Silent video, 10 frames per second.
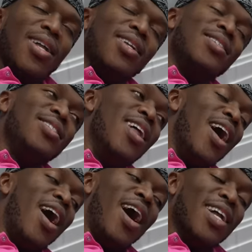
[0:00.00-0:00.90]

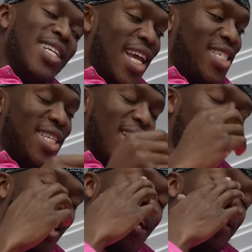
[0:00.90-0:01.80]
Nah, this
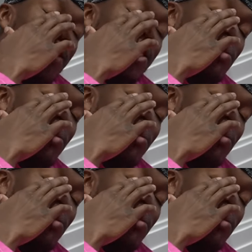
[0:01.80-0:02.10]
is some